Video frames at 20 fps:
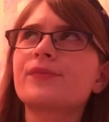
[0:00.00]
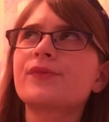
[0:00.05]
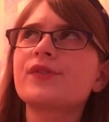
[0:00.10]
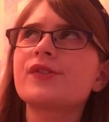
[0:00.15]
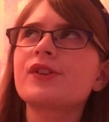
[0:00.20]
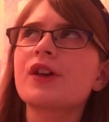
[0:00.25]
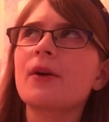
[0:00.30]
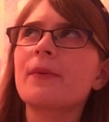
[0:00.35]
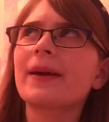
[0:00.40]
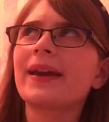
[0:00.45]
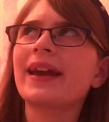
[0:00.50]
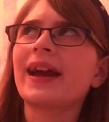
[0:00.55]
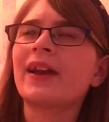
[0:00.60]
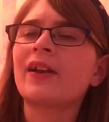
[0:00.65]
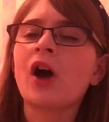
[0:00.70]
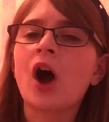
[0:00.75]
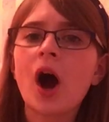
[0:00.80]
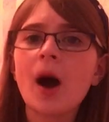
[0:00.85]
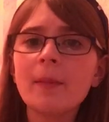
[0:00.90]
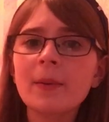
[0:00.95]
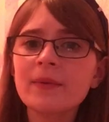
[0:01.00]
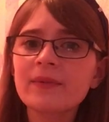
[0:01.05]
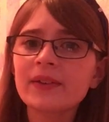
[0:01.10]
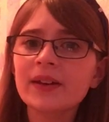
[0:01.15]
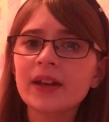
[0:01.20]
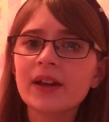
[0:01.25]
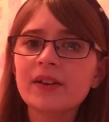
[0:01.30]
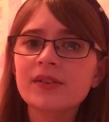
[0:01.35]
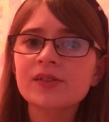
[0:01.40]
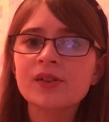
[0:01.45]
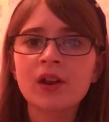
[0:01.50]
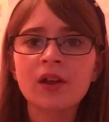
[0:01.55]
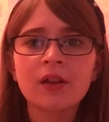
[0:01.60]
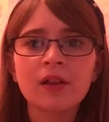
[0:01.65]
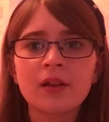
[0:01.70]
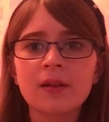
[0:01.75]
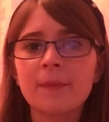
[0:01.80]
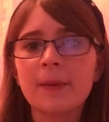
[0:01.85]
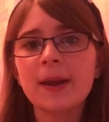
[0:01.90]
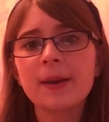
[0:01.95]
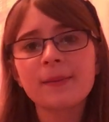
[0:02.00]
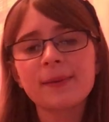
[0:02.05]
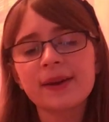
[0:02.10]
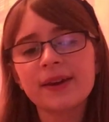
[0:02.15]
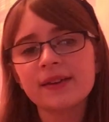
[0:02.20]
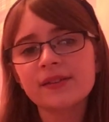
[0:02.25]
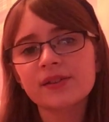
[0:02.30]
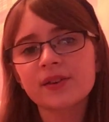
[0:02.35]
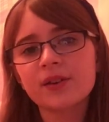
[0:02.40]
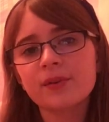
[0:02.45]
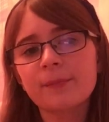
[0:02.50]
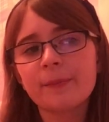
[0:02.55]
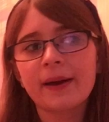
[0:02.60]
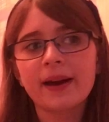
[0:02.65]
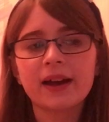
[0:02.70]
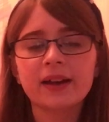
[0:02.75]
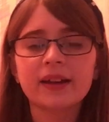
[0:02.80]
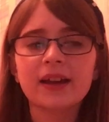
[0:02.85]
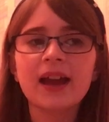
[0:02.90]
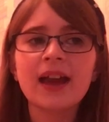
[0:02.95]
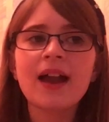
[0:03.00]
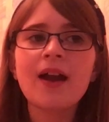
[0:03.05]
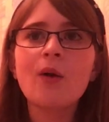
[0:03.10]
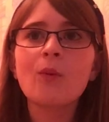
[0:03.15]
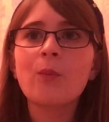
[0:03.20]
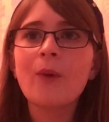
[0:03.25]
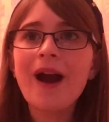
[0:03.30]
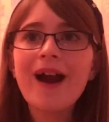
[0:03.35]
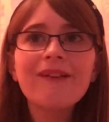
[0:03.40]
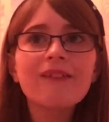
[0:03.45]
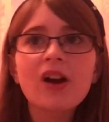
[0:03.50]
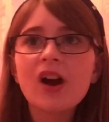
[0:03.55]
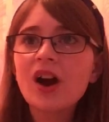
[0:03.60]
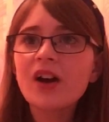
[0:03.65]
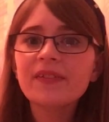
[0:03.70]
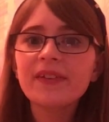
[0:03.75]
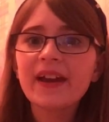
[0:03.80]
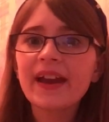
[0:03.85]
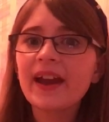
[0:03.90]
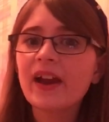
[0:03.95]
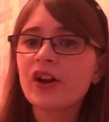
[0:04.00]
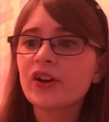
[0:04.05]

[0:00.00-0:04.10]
Zoe and Harper videos and all the babies are back where are they?